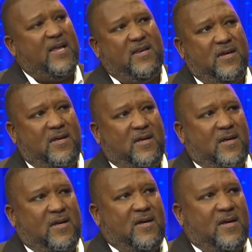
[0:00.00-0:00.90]
in
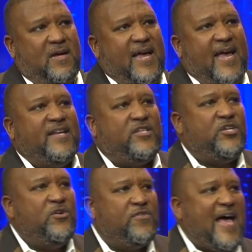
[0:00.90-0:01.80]

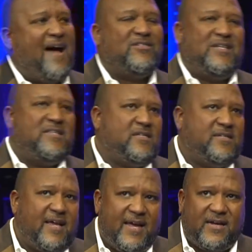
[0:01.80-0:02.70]

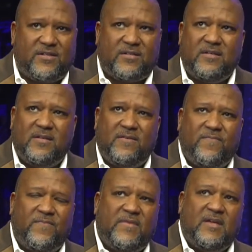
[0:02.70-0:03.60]
2006.
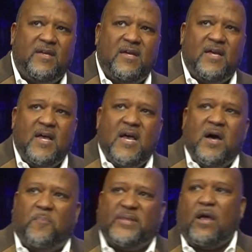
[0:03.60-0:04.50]

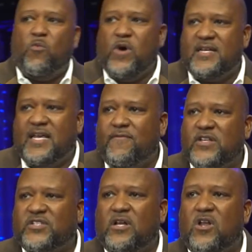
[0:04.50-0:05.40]
But they wouldn't give
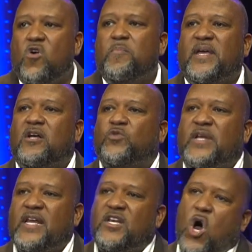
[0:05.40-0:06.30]
us the loan because
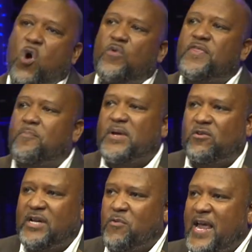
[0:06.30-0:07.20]
we didn't own the
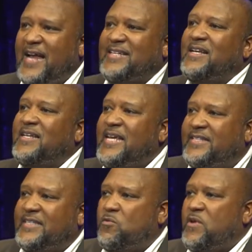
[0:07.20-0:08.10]
building. We had to
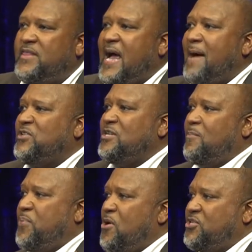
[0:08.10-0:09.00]
lease it with the option
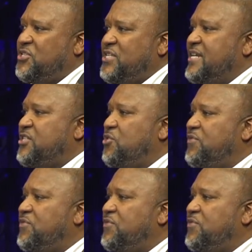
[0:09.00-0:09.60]
to purchase it in